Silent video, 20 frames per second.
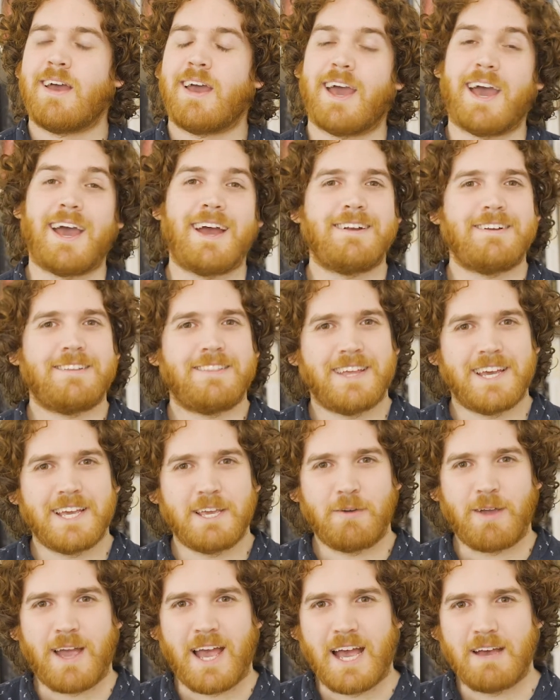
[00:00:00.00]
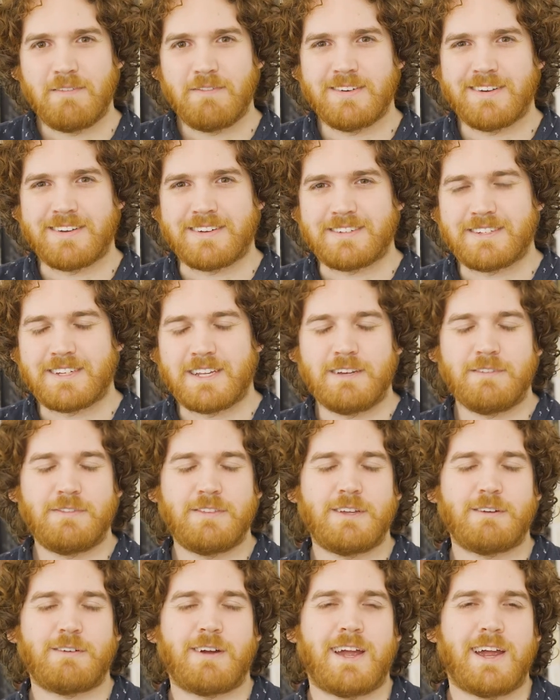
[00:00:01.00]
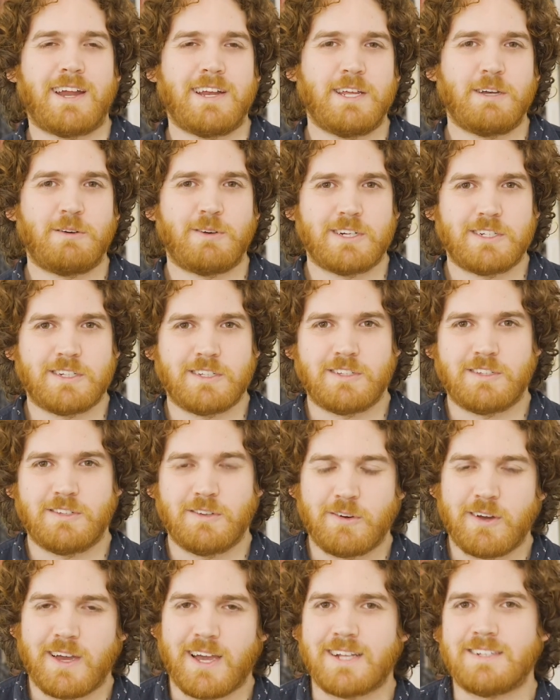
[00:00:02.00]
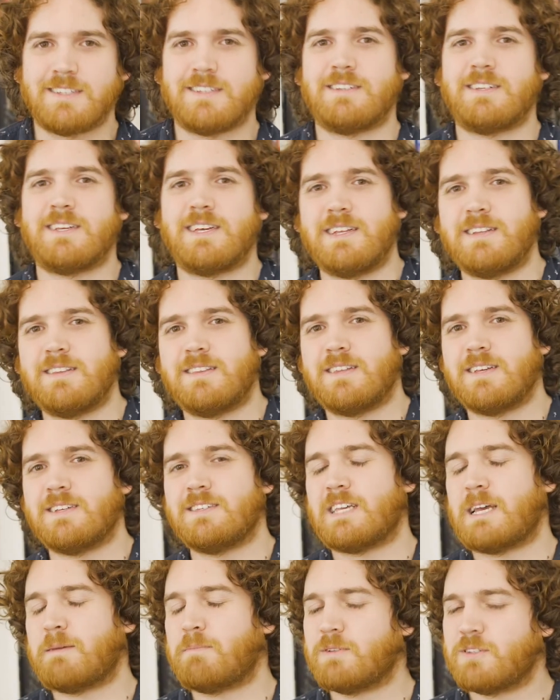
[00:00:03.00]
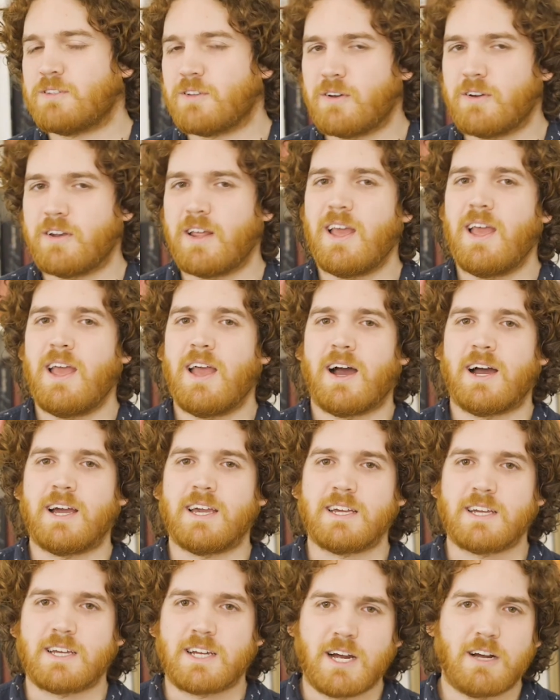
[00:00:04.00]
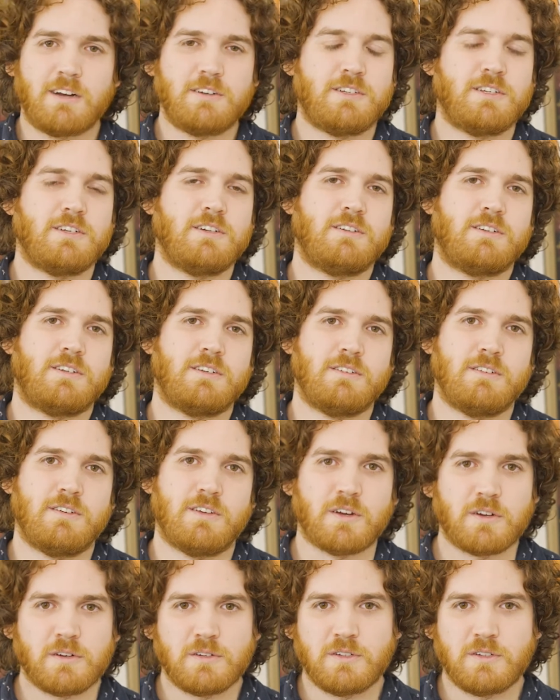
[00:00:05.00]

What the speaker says: And there you have it. If there are any questions not answered in this episode, I encourage you to go